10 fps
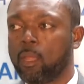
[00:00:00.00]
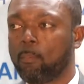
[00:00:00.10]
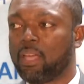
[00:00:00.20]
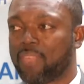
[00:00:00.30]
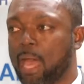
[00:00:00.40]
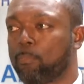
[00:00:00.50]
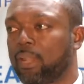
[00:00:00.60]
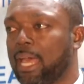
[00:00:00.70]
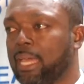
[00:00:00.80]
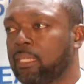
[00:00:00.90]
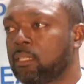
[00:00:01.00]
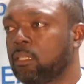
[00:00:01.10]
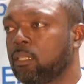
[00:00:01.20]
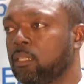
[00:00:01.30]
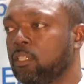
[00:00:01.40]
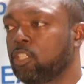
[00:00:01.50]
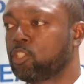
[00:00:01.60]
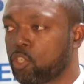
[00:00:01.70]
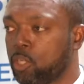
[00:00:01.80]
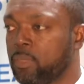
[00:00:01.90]
But that plan
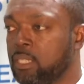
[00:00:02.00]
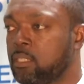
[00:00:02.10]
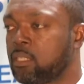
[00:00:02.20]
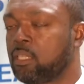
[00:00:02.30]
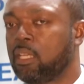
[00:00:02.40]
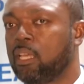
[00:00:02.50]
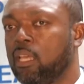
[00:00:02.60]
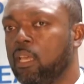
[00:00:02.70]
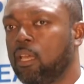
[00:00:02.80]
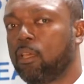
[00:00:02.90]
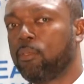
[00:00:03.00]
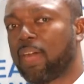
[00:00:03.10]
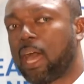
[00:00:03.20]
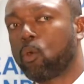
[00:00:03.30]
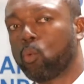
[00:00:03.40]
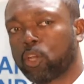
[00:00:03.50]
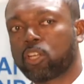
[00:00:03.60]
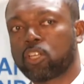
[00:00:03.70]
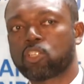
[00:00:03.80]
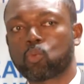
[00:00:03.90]
determined that
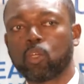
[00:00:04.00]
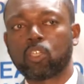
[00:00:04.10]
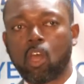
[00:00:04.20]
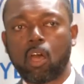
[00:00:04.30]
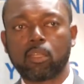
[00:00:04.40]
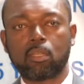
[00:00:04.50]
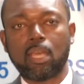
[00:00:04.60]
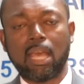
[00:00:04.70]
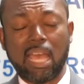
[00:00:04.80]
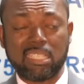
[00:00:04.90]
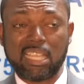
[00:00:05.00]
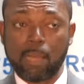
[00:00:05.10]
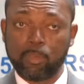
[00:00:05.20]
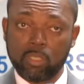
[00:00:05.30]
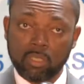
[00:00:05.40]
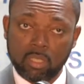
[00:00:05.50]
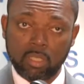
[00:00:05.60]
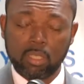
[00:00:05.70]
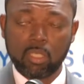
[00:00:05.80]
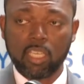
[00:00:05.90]
workers would not, as happened
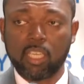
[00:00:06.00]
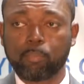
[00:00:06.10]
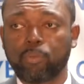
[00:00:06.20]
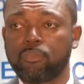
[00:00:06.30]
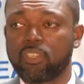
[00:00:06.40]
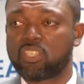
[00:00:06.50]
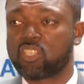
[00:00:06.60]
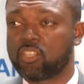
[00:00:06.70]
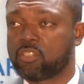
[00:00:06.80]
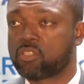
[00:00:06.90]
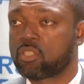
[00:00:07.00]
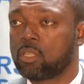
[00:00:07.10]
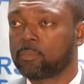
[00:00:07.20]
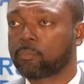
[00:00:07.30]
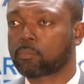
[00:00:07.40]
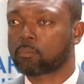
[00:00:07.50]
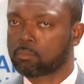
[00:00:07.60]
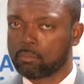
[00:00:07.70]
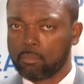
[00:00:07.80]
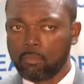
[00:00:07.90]
in previous years,
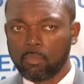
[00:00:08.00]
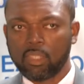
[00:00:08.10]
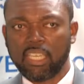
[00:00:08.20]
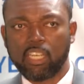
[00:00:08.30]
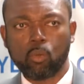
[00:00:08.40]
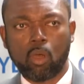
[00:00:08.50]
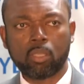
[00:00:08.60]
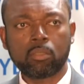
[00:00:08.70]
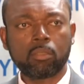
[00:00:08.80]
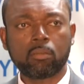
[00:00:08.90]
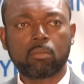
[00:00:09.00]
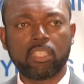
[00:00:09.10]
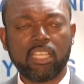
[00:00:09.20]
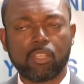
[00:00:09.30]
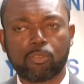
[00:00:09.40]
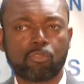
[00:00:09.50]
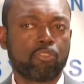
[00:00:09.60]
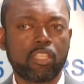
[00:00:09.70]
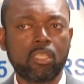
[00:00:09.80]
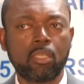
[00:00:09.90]
81 to
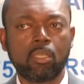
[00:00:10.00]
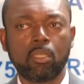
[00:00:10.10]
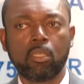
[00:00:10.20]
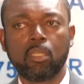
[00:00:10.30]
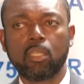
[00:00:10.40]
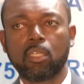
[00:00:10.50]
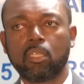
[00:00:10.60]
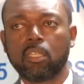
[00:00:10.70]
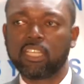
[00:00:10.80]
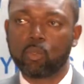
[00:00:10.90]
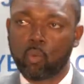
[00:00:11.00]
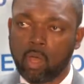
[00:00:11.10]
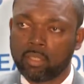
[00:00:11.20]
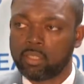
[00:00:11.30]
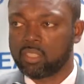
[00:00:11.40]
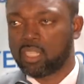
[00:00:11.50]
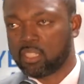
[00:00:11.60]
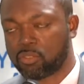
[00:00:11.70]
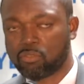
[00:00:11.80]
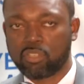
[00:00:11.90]
83, 91 to
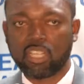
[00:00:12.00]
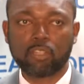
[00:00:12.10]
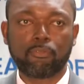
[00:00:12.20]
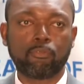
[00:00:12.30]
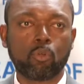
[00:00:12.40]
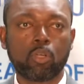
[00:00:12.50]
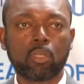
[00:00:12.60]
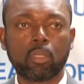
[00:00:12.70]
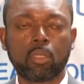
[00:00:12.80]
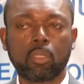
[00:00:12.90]
93, 94,